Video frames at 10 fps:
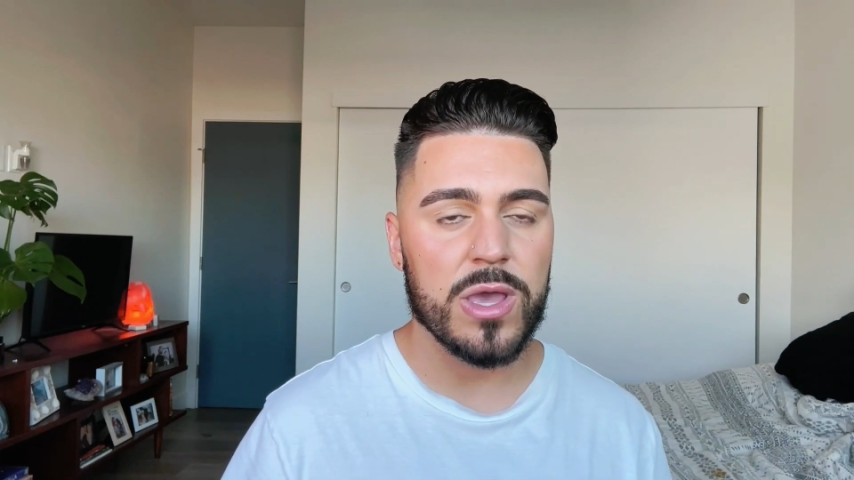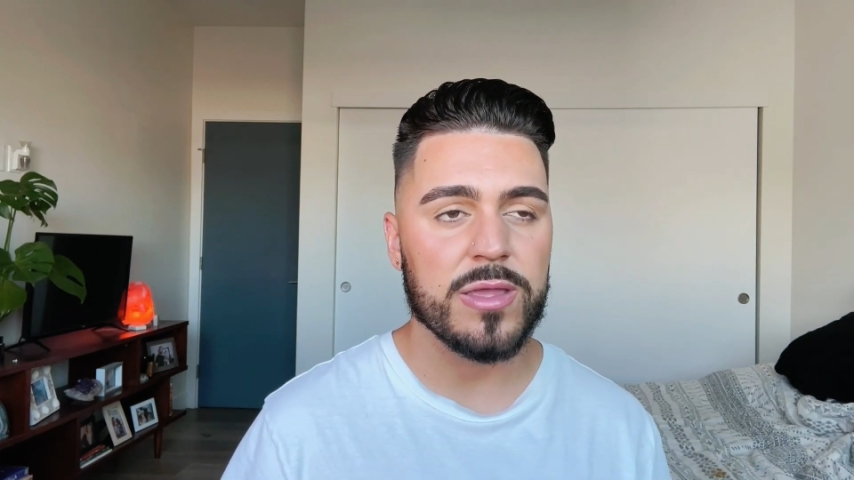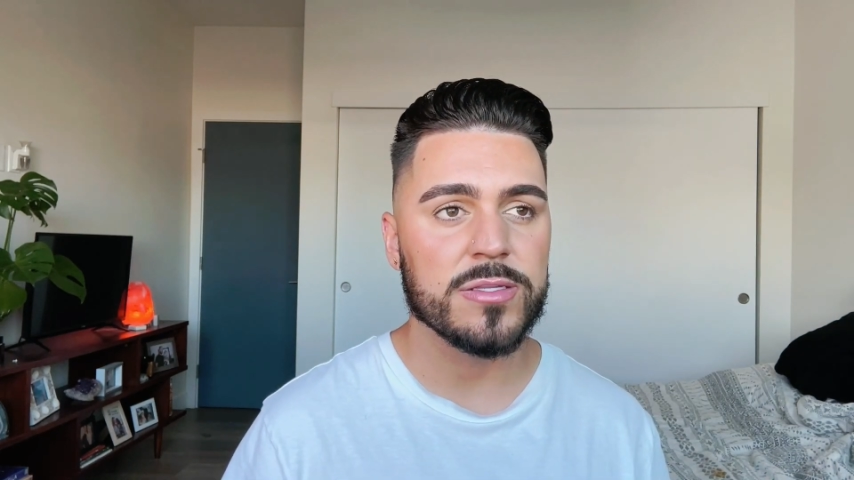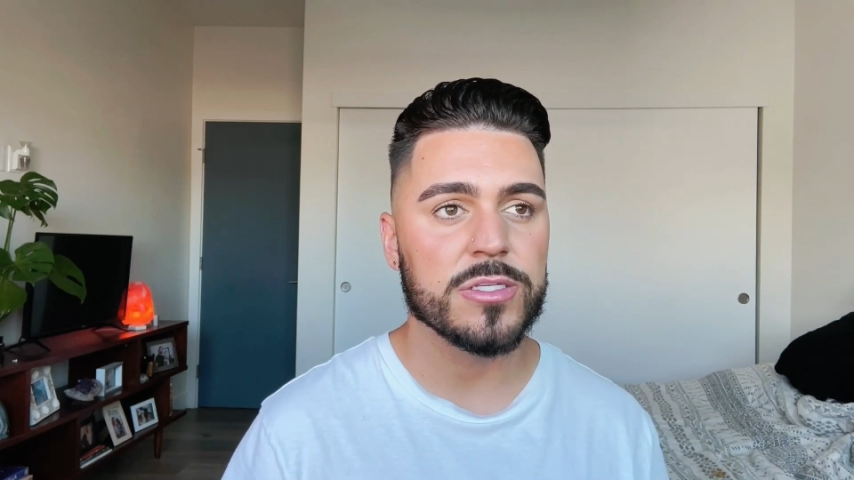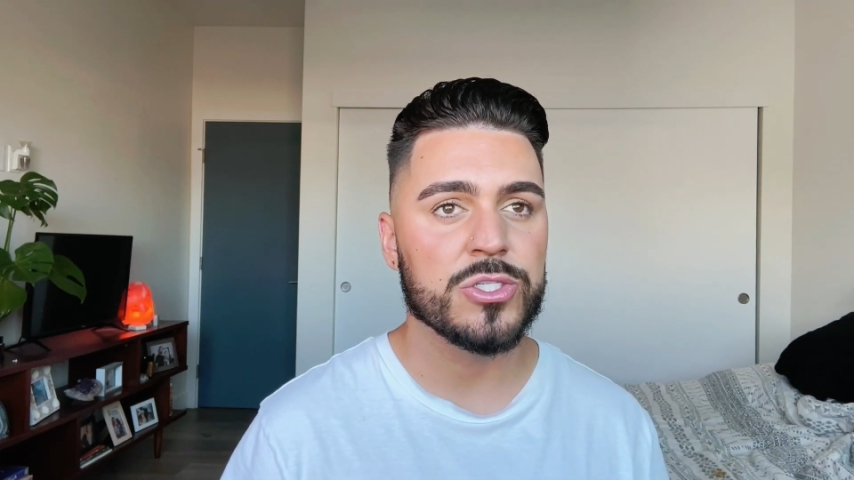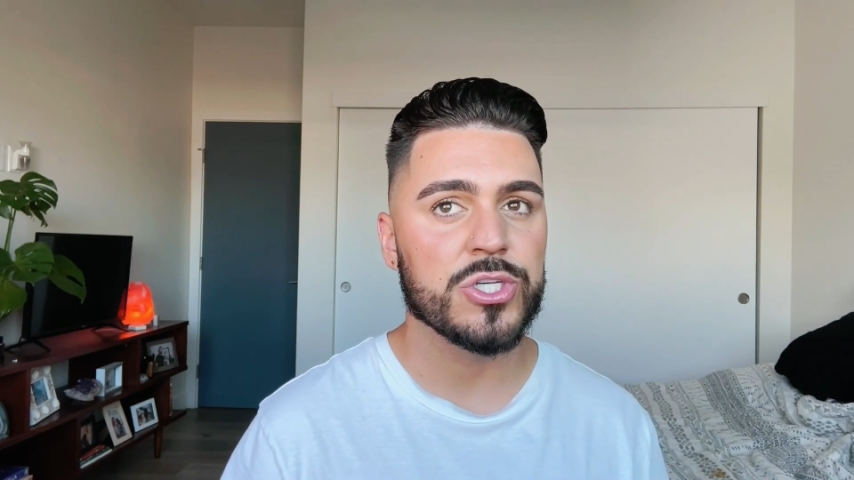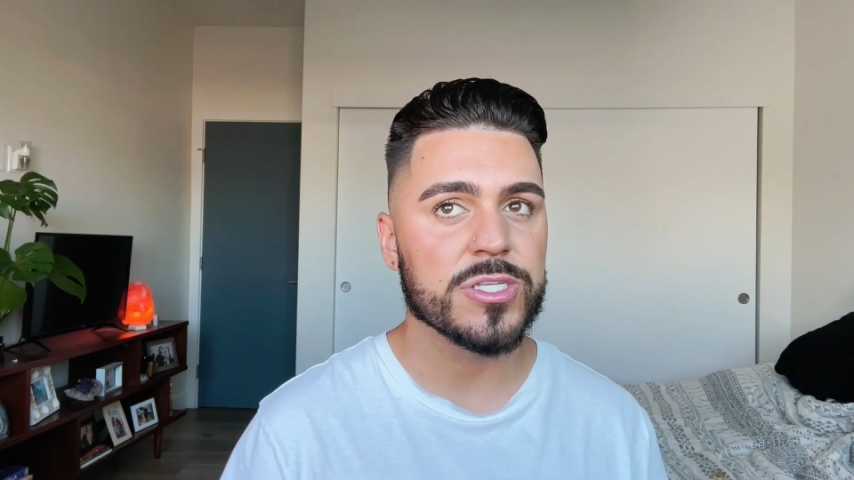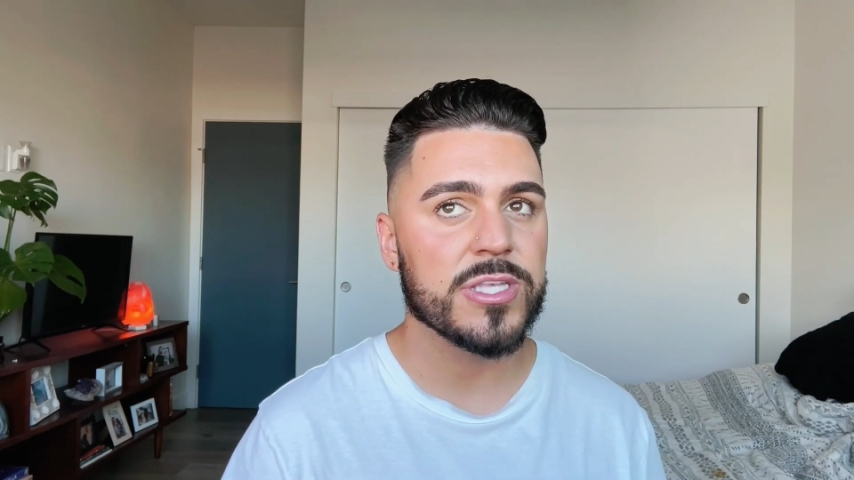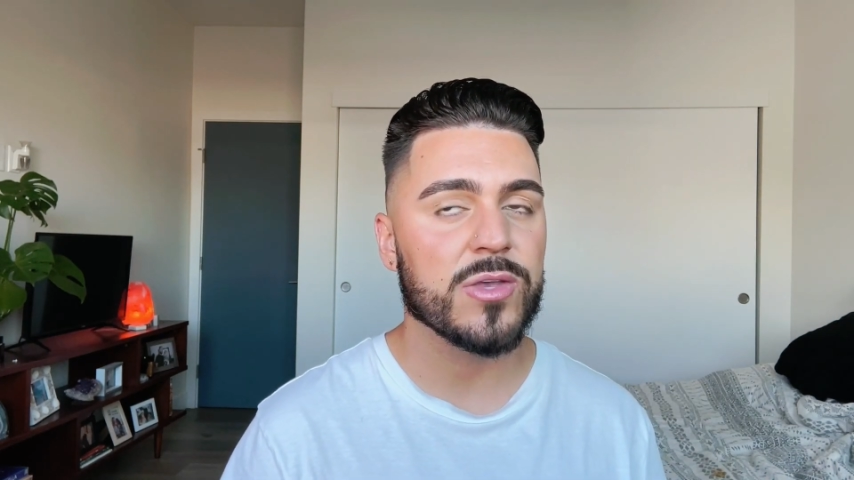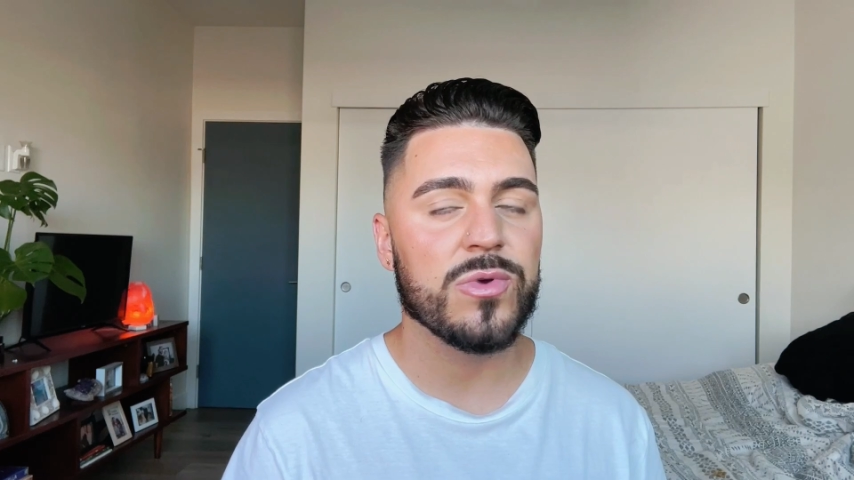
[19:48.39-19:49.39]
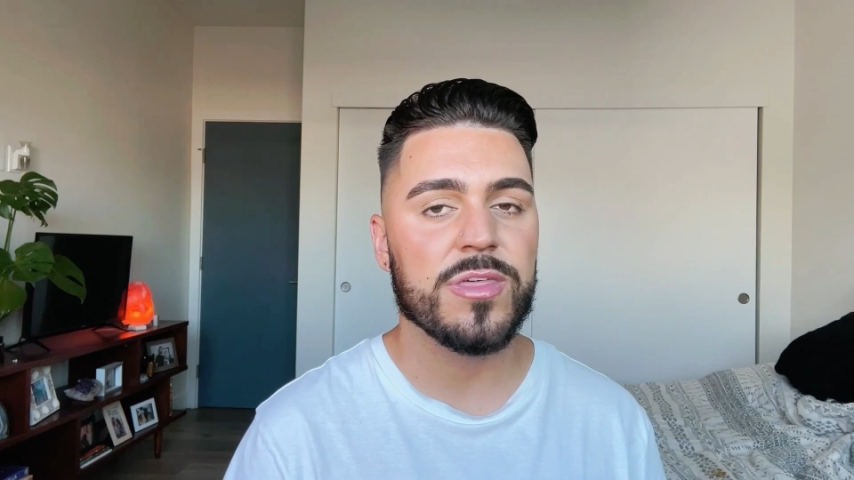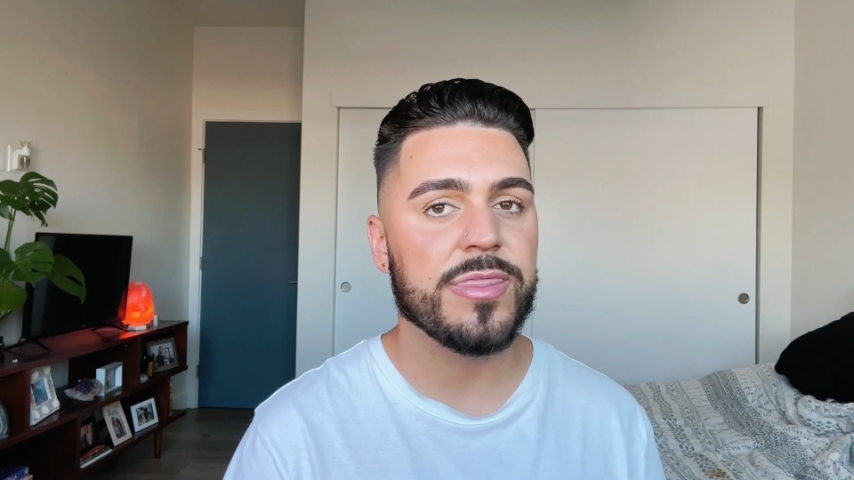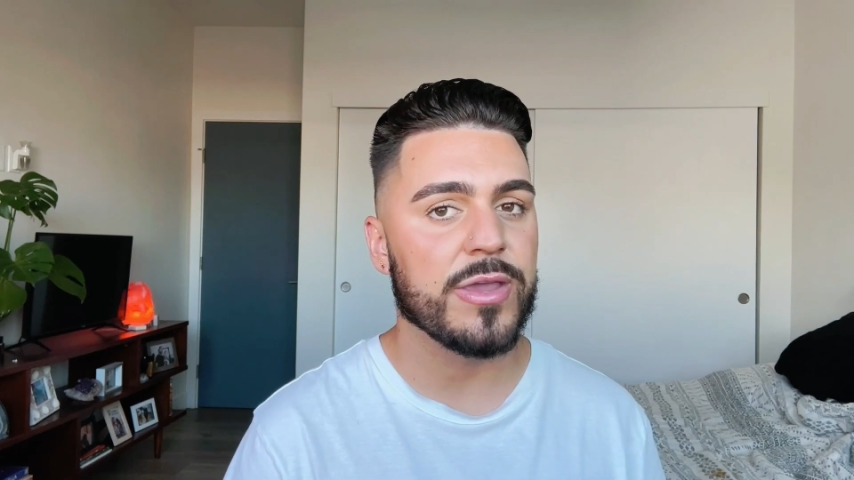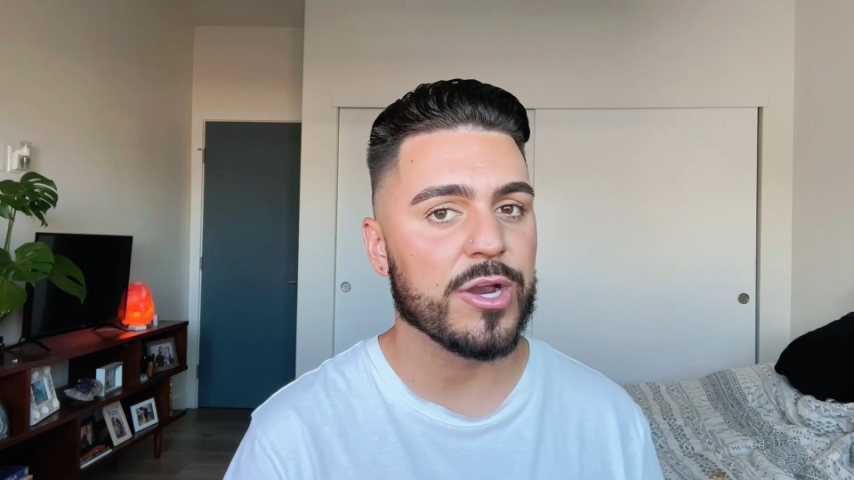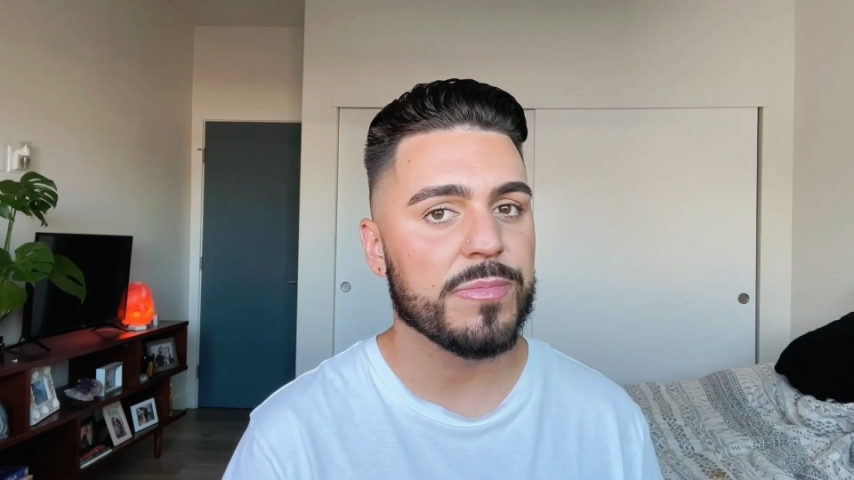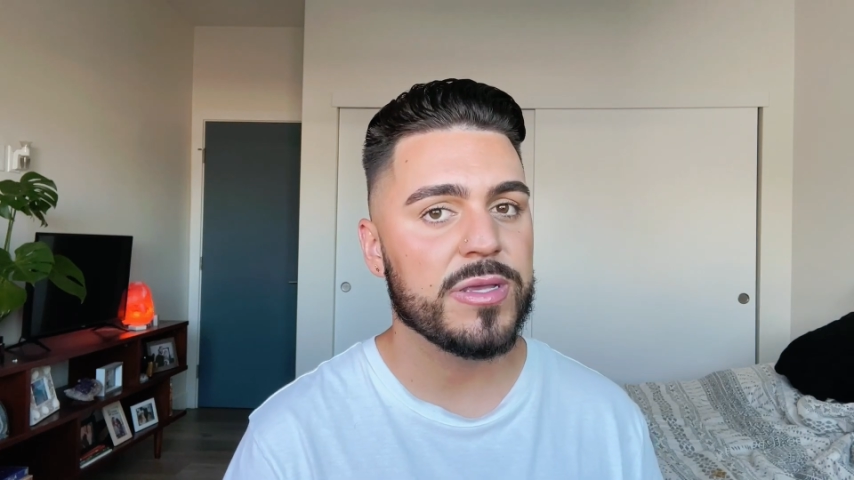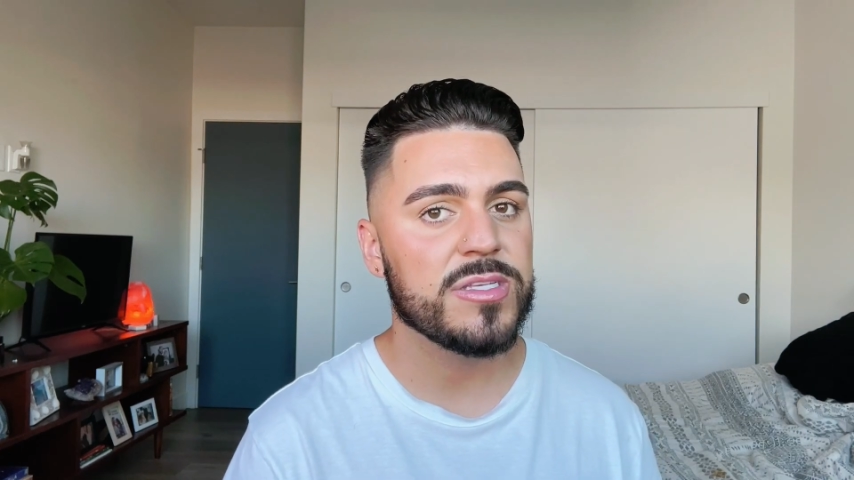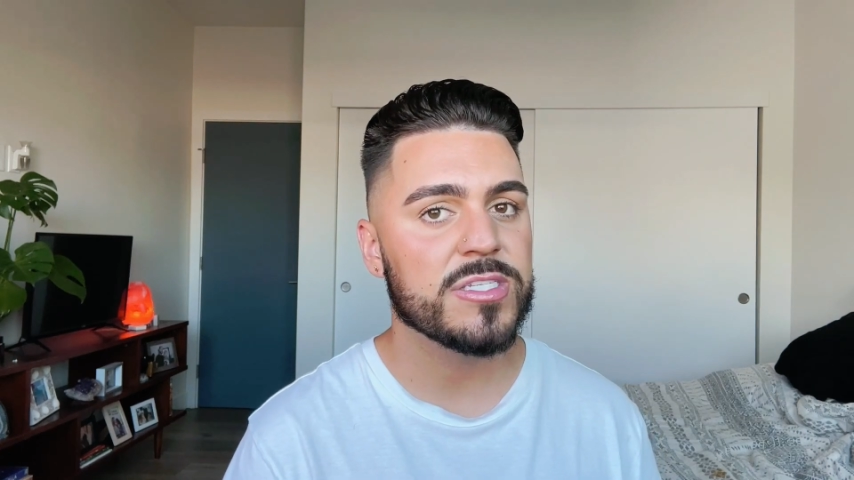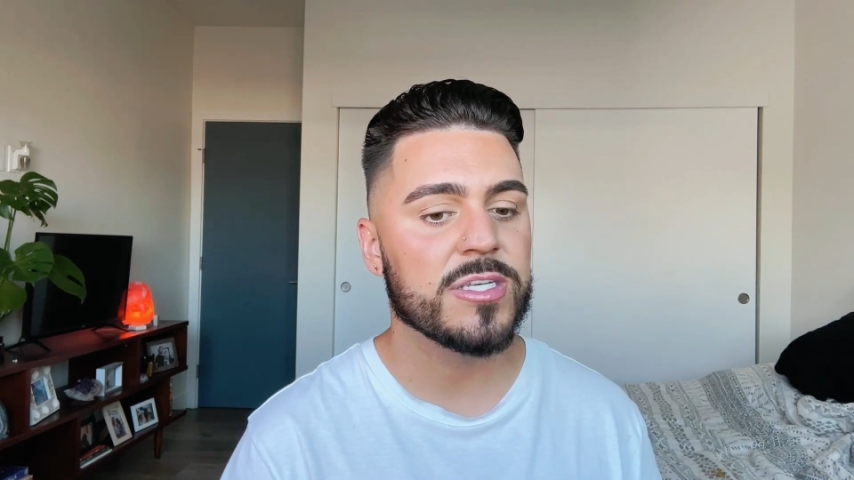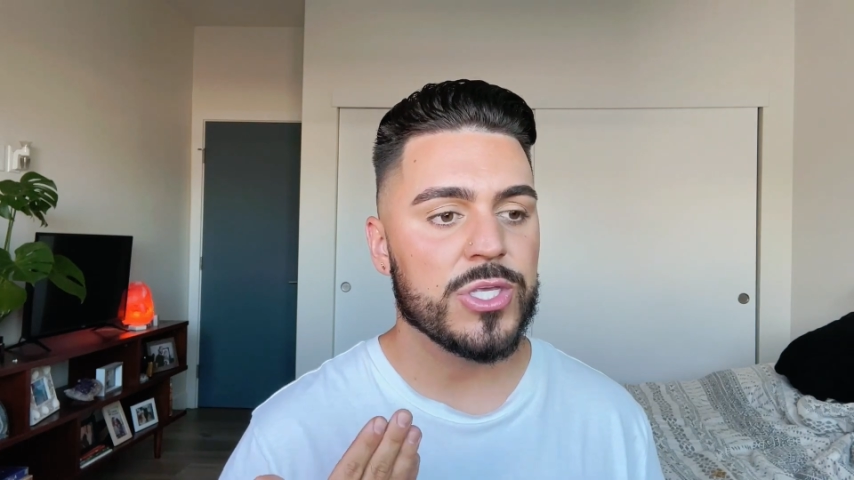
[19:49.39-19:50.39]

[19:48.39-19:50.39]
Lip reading: And just like with a therapist,